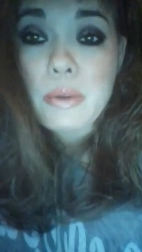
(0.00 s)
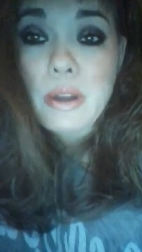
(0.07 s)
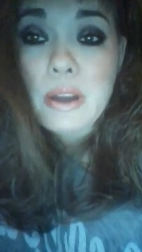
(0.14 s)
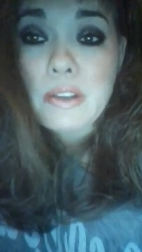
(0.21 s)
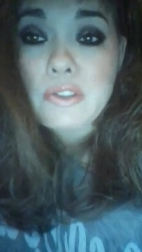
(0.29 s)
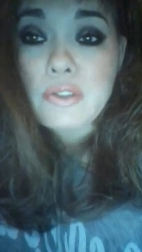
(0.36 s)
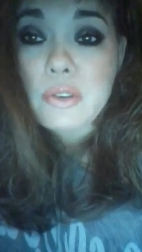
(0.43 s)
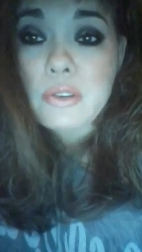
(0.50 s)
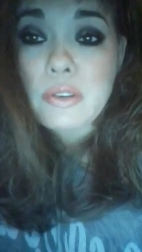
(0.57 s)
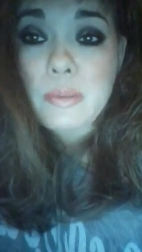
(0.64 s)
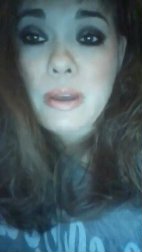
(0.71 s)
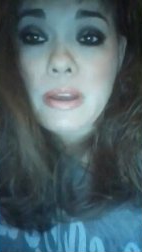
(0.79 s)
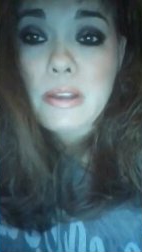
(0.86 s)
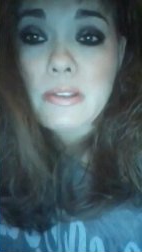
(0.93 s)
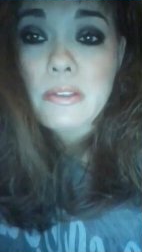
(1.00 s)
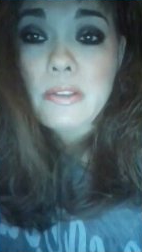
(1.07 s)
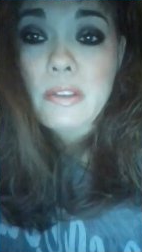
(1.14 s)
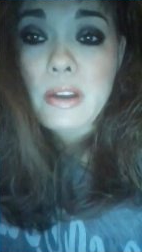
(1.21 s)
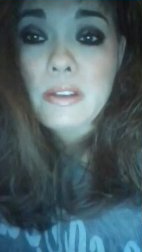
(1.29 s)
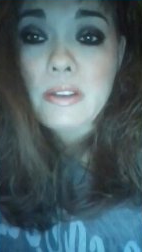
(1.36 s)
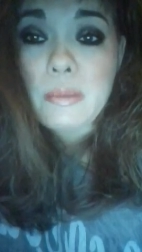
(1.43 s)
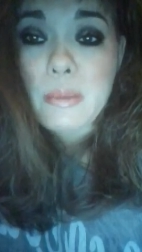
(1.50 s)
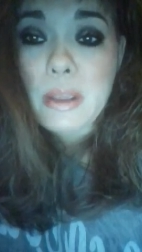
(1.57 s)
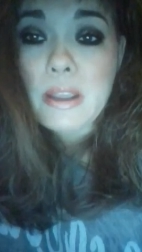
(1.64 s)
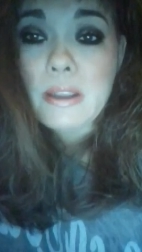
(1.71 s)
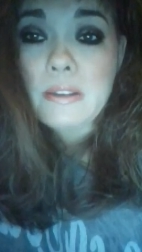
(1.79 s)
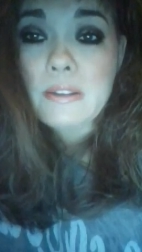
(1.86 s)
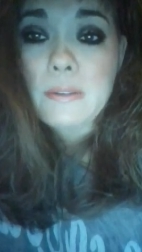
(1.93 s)
We're not sure. It depends on
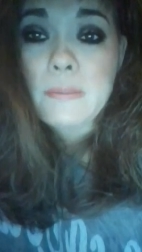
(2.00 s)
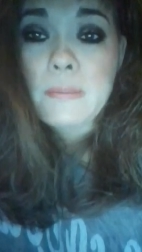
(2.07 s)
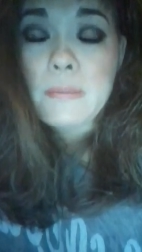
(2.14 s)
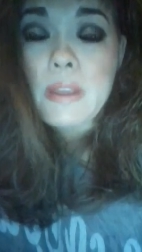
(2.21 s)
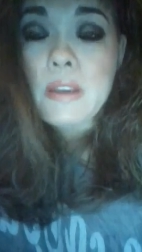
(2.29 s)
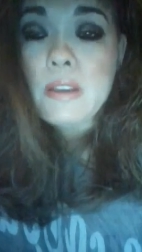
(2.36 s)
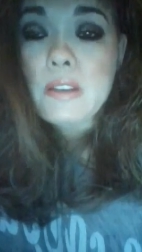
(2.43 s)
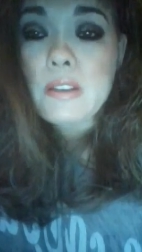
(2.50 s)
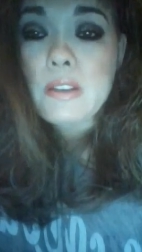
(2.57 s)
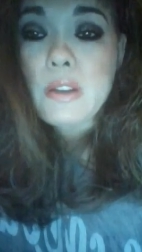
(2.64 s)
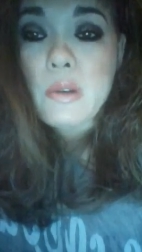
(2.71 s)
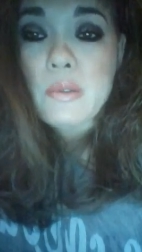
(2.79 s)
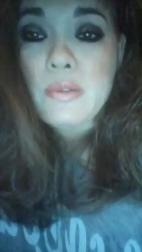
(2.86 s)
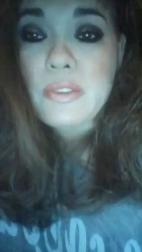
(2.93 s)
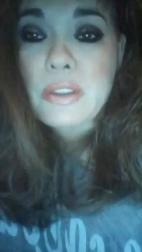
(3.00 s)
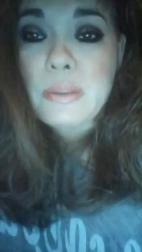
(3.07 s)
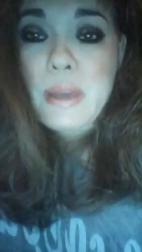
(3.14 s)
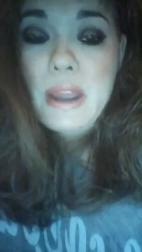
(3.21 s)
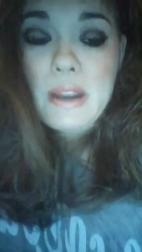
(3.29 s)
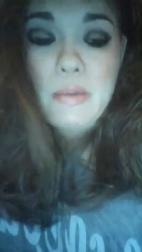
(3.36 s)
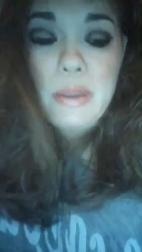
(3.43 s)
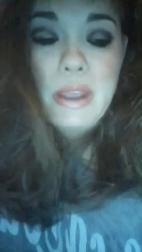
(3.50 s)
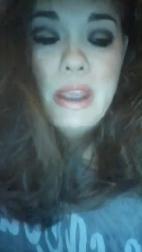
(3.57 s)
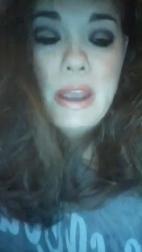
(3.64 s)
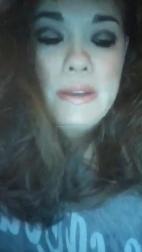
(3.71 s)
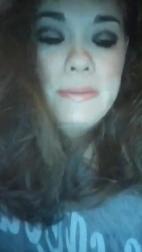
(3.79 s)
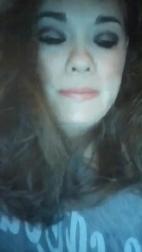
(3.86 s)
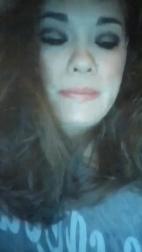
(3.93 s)
demand and, you know, feedback we
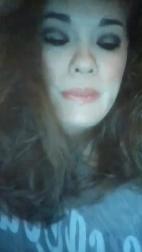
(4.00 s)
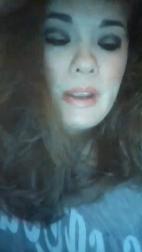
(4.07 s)
get.